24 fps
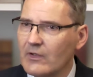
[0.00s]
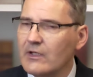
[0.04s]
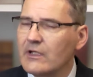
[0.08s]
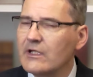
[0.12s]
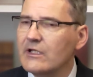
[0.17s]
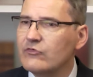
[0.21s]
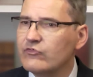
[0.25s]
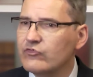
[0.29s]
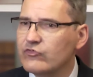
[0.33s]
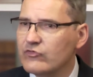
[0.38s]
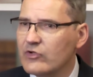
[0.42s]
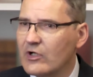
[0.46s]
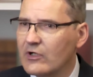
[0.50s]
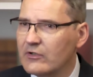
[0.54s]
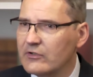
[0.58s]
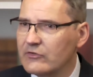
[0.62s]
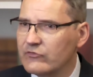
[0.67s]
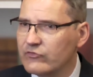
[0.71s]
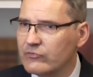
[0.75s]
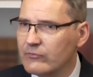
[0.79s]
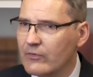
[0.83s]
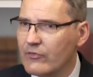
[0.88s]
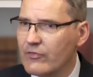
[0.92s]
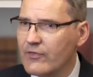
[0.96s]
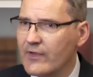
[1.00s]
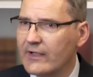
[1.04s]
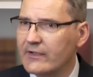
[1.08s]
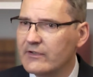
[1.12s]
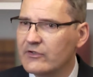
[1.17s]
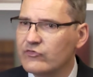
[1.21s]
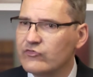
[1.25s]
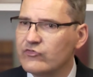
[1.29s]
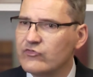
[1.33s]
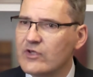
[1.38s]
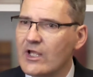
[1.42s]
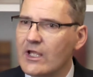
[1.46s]
It starts with
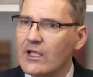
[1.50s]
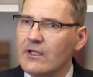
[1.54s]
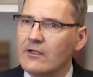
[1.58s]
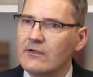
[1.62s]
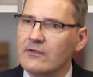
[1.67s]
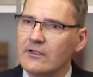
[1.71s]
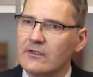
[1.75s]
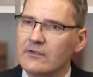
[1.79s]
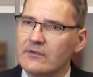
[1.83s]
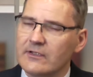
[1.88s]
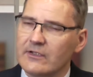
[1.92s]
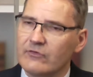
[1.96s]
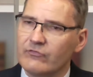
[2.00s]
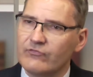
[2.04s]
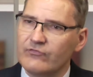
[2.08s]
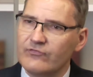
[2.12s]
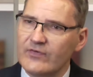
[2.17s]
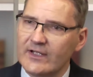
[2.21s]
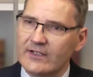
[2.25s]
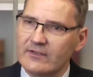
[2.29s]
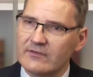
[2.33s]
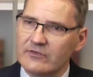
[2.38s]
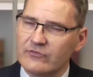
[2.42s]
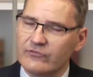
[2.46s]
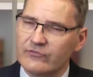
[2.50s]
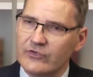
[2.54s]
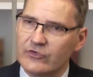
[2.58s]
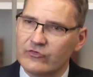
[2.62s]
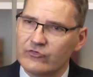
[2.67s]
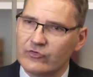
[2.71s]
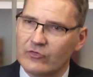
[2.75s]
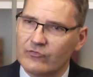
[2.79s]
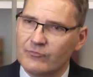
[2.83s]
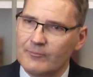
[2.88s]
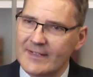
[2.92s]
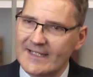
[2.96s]
understanding the
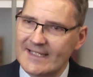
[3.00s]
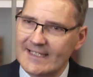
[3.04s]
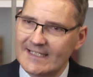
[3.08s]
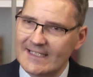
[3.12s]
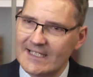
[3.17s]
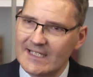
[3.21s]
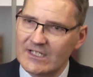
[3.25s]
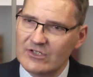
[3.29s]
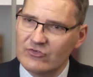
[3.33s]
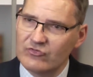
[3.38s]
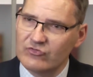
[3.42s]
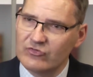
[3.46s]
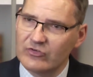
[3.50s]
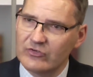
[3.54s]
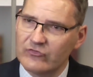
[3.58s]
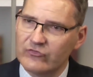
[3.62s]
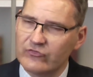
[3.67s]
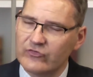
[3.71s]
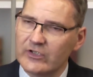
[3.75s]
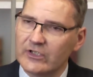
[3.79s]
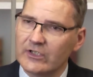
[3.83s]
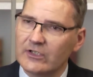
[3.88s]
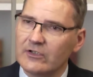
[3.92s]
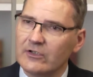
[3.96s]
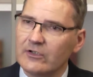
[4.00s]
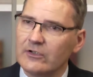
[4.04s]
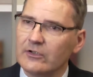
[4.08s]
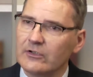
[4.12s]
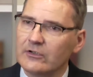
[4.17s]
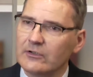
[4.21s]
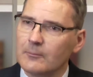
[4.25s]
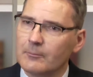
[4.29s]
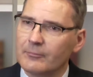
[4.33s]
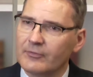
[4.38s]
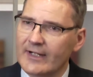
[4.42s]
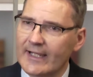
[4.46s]
effectiveness of medications in
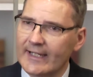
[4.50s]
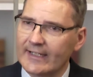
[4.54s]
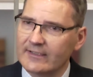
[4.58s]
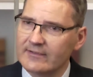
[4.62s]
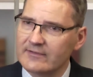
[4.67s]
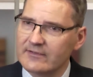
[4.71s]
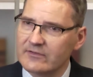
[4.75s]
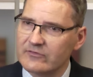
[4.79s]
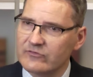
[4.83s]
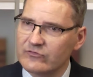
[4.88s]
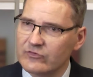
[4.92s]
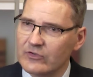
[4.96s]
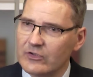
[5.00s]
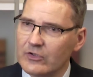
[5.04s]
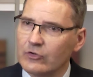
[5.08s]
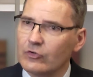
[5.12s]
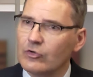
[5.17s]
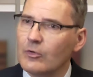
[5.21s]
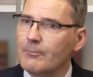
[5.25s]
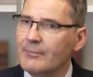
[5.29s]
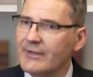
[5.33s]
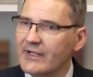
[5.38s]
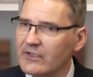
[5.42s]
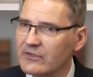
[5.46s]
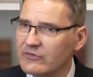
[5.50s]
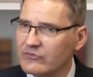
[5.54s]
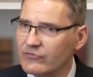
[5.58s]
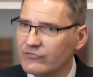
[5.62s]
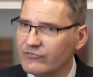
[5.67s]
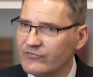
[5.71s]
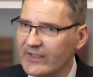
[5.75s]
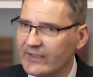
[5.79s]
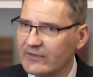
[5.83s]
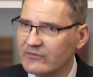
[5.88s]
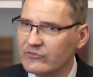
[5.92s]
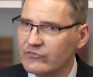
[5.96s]
clinical practice, comparative
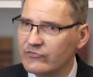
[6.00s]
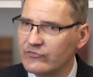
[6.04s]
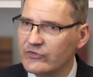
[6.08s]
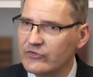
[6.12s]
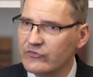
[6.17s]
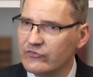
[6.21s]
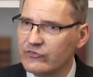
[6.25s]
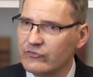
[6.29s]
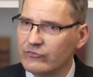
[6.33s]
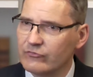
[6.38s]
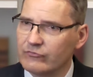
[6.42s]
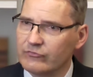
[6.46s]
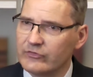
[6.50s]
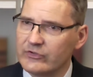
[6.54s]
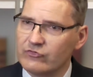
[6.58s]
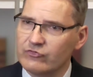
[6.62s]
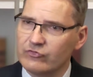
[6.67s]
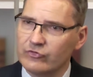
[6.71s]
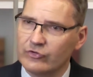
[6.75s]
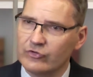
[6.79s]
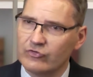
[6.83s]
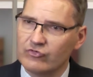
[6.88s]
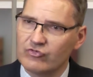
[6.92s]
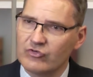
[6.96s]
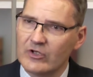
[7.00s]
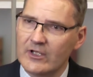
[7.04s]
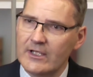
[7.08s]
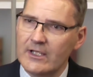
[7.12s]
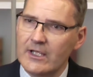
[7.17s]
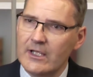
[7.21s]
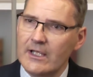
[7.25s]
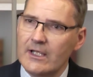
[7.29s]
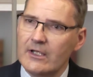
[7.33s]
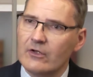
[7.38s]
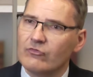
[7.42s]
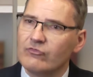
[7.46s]
effectiveness research,
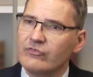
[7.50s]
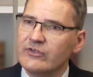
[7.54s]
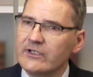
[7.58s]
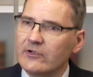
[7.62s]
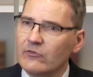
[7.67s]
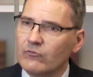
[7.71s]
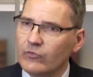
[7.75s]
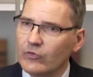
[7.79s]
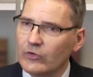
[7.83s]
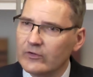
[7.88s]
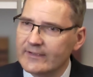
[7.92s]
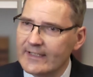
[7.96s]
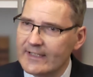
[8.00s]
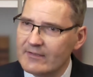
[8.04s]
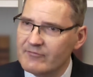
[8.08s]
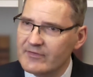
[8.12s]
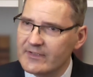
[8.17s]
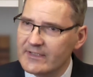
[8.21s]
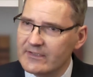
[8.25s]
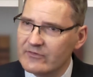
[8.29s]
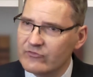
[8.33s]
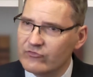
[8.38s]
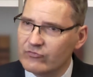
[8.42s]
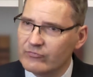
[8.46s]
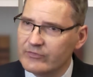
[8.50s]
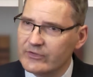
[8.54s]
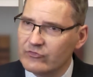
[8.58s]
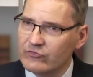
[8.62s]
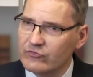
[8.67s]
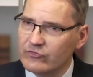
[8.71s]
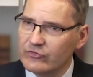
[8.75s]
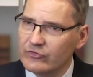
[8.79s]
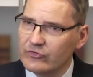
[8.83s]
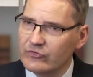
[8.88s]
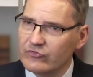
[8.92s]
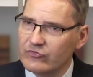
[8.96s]
real-world evidence
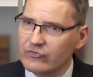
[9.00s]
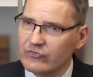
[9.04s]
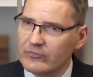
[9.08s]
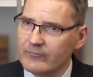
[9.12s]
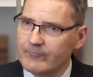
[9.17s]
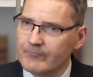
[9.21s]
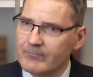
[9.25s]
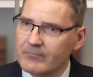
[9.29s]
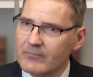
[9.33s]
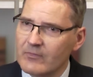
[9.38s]
research.